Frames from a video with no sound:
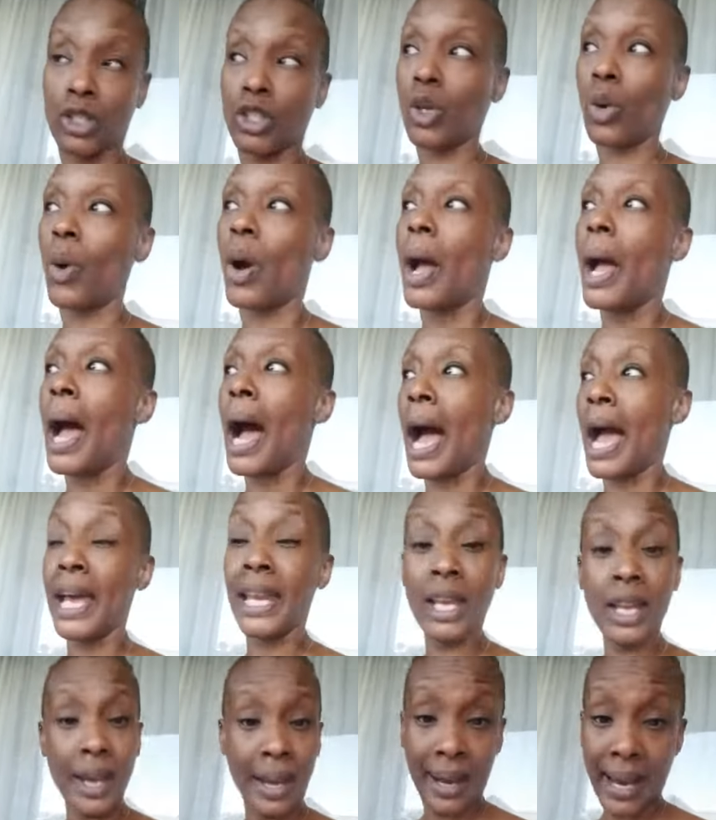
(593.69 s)
So,
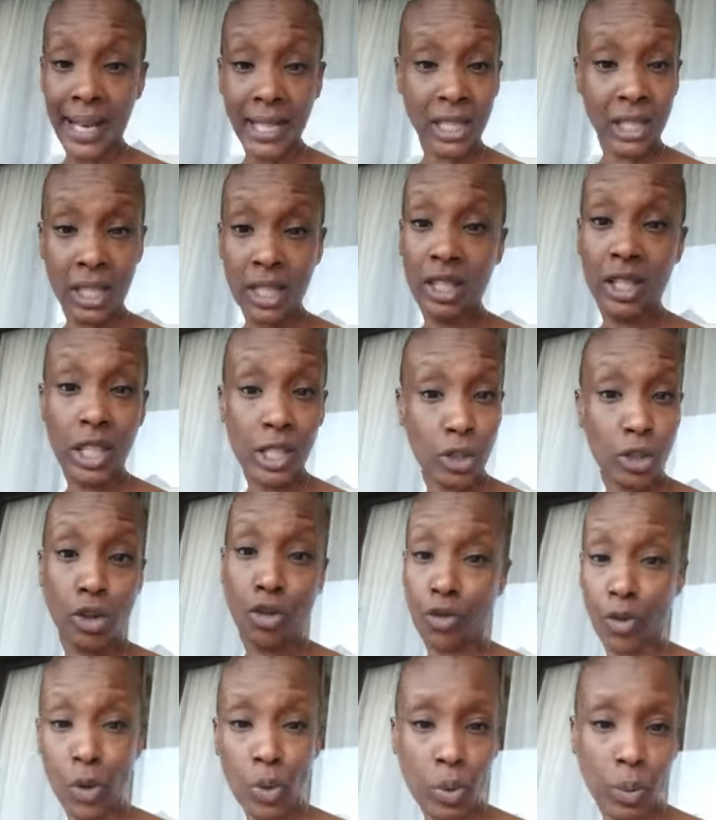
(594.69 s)
and that's this
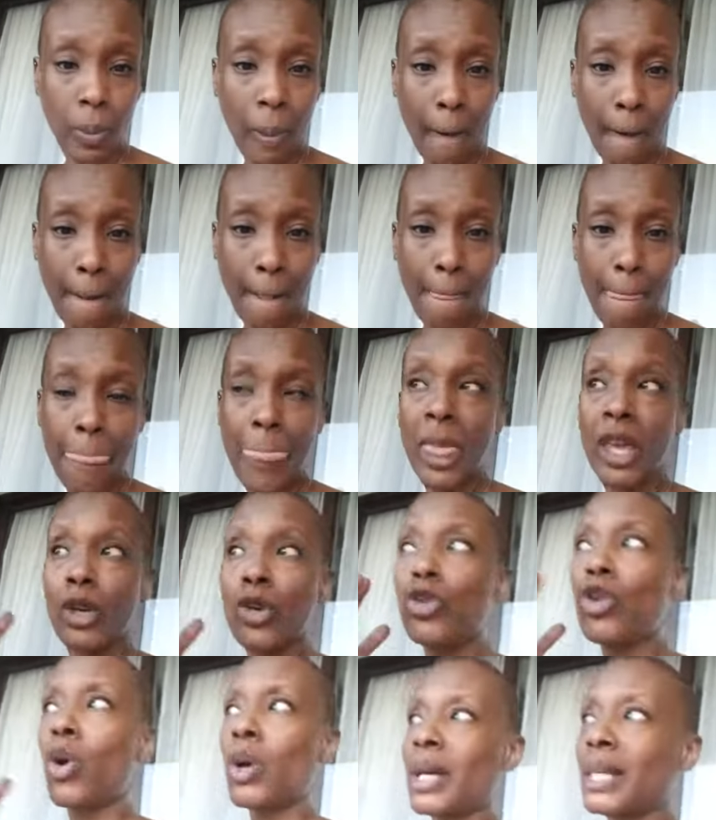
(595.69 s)
group,
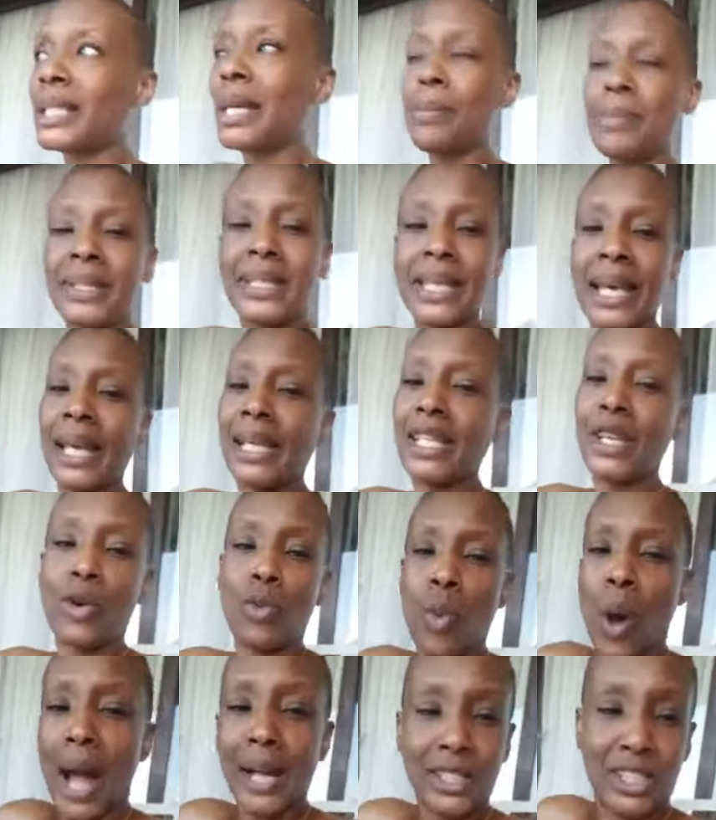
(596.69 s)
you know, because I'm sitting there
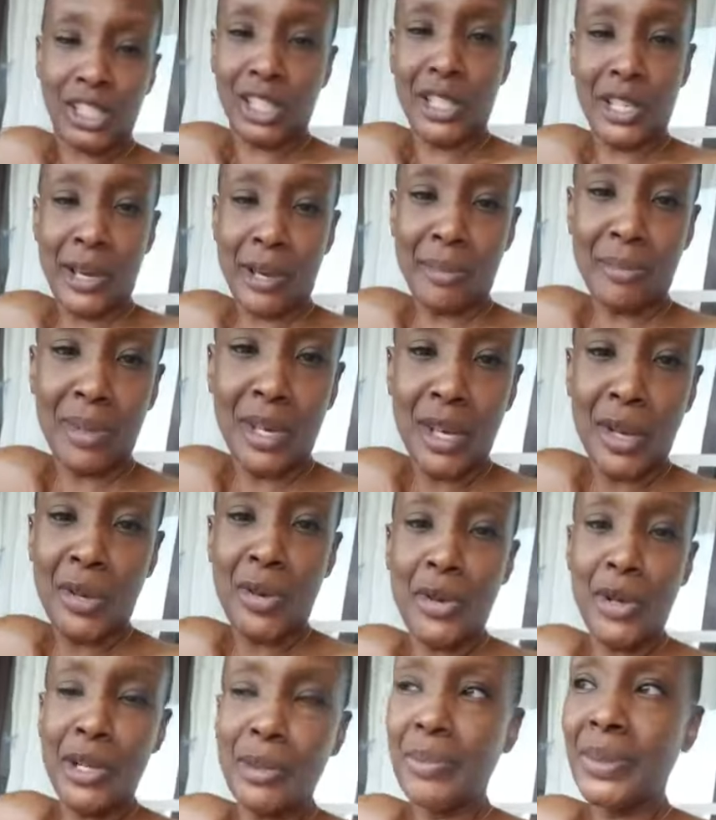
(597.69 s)
watching them.
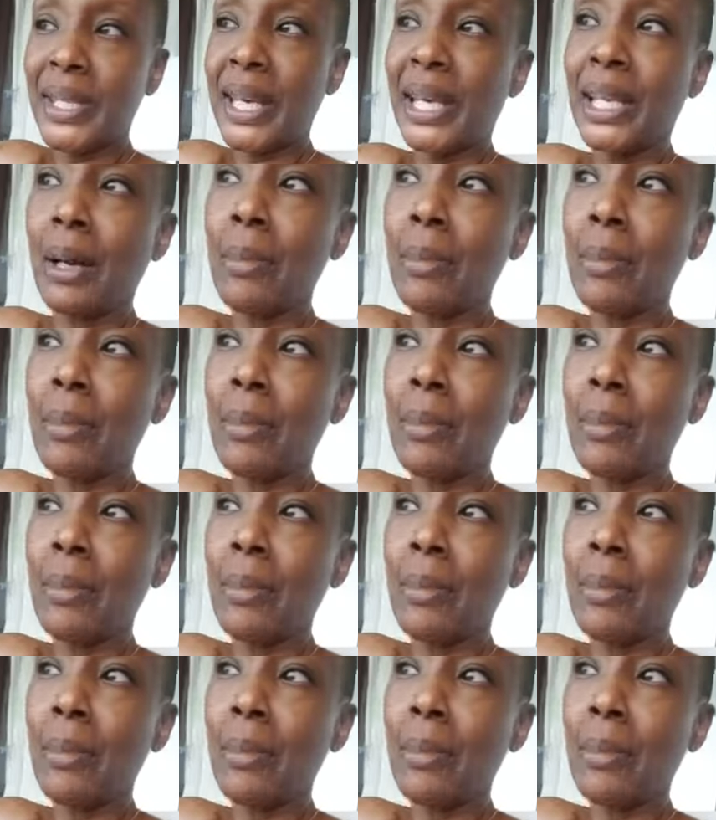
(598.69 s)
You know what I'm saying?